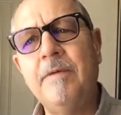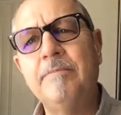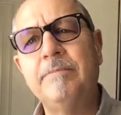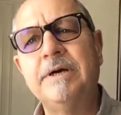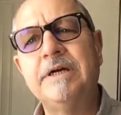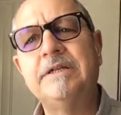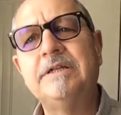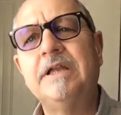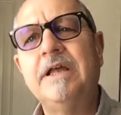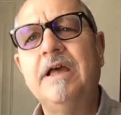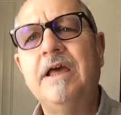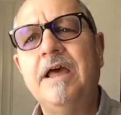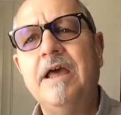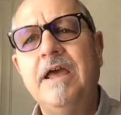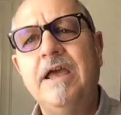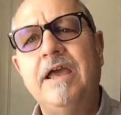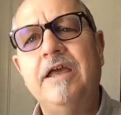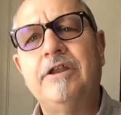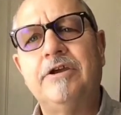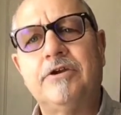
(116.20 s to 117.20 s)
But
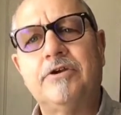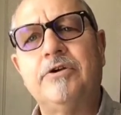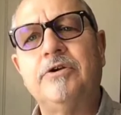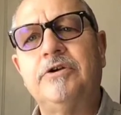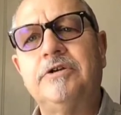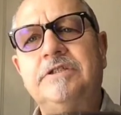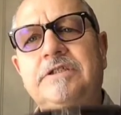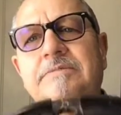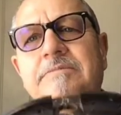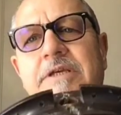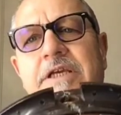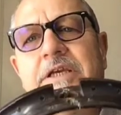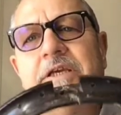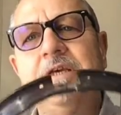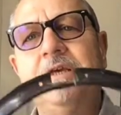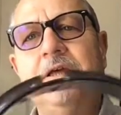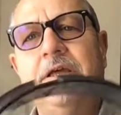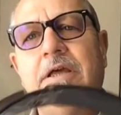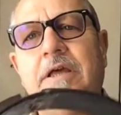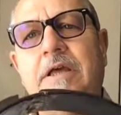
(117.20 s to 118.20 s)
it occurred to
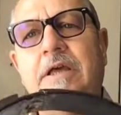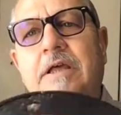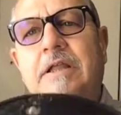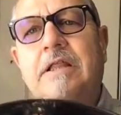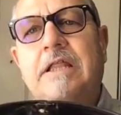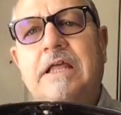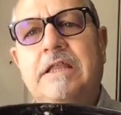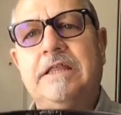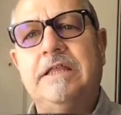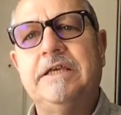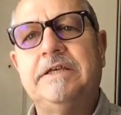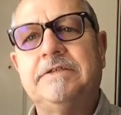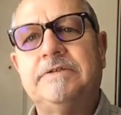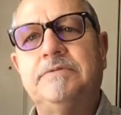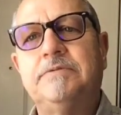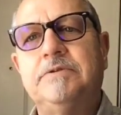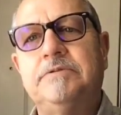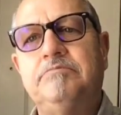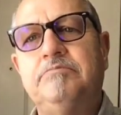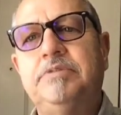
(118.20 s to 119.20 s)
me that
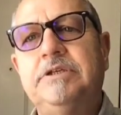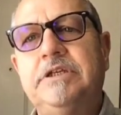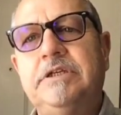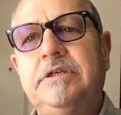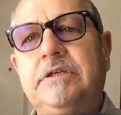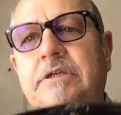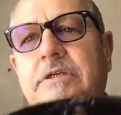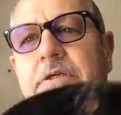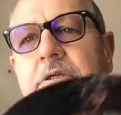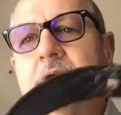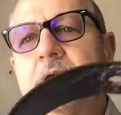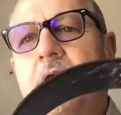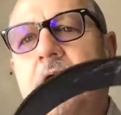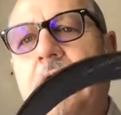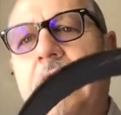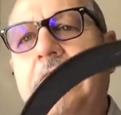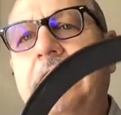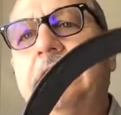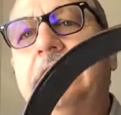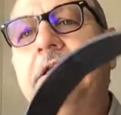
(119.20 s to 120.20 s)
this would be
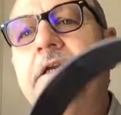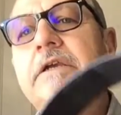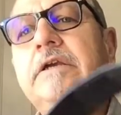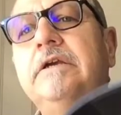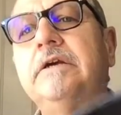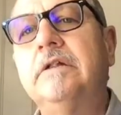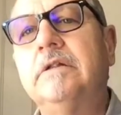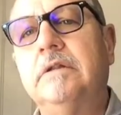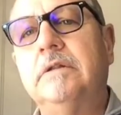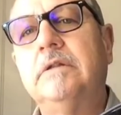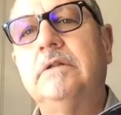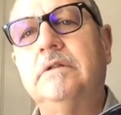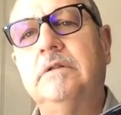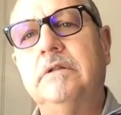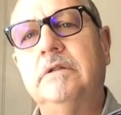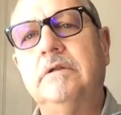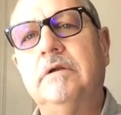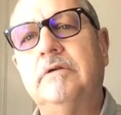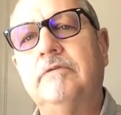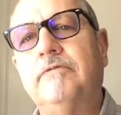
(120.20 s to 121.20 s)
ideal
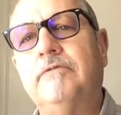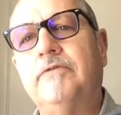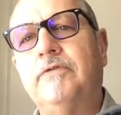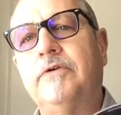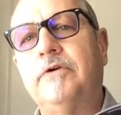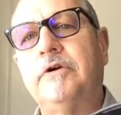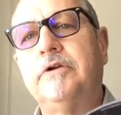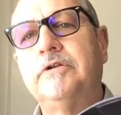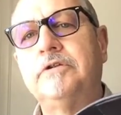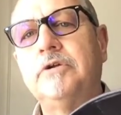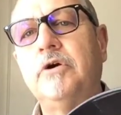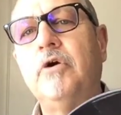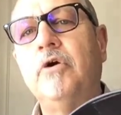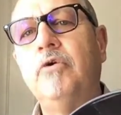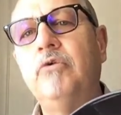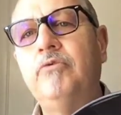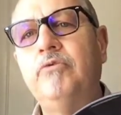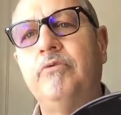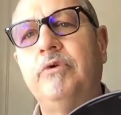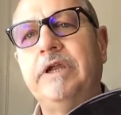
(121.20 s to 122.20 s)
for a
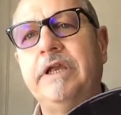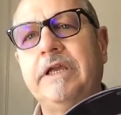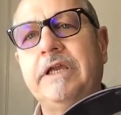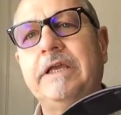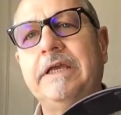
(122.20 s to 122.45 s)
tone ring